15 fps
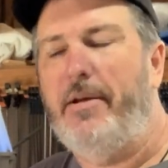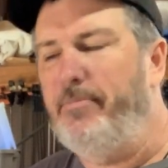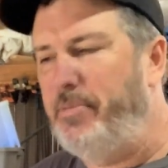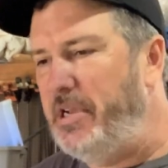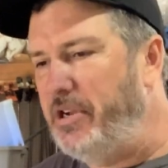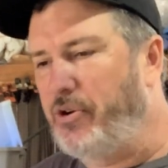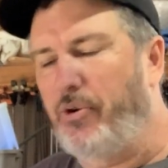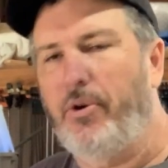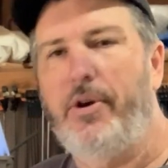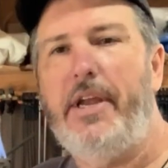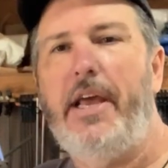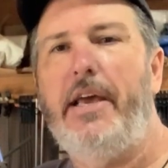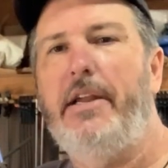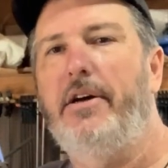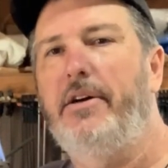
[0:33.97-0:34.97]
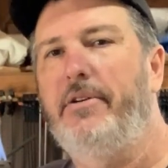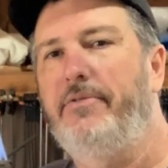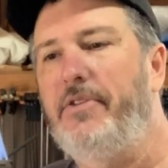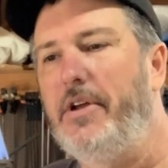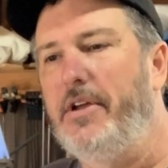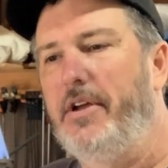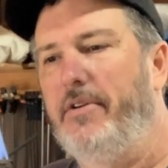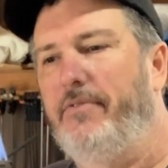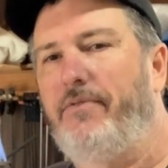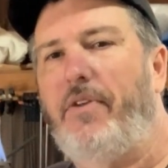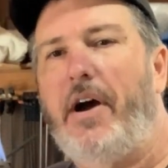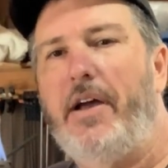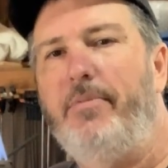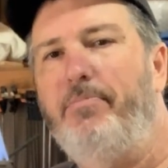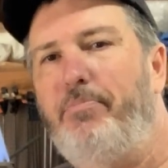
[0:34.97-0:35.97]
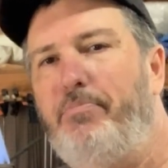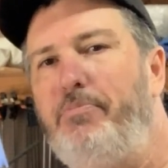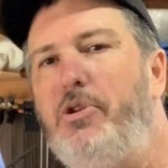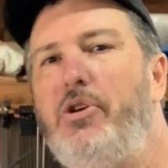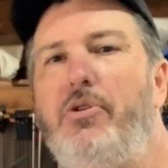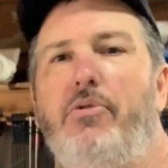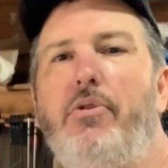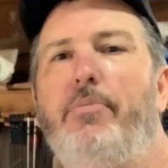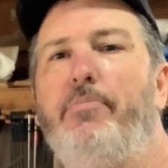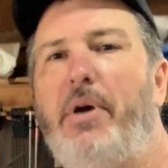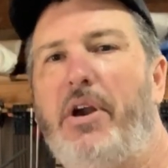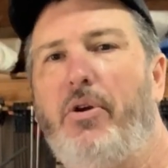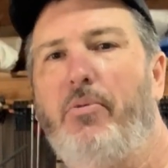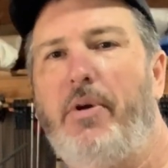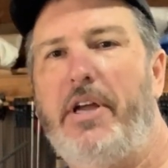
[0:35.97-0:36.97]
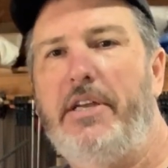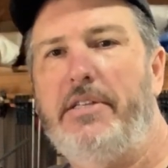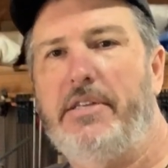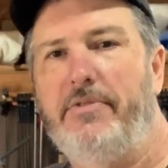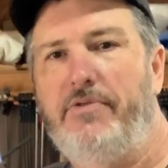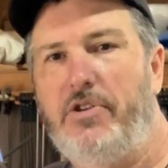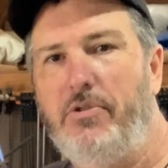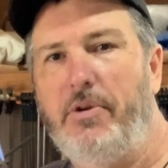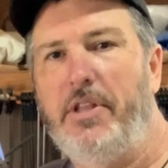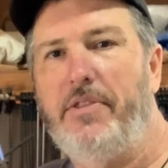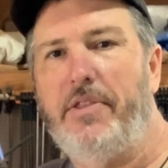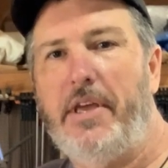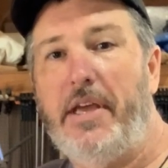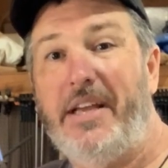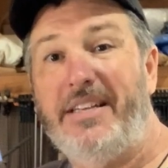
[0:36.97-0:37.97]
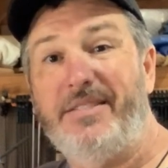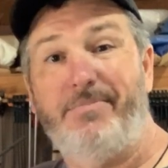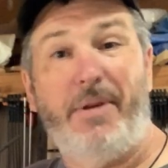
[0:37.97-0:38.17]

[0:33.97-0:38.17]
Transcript: be creative, find new and better ways of doing things,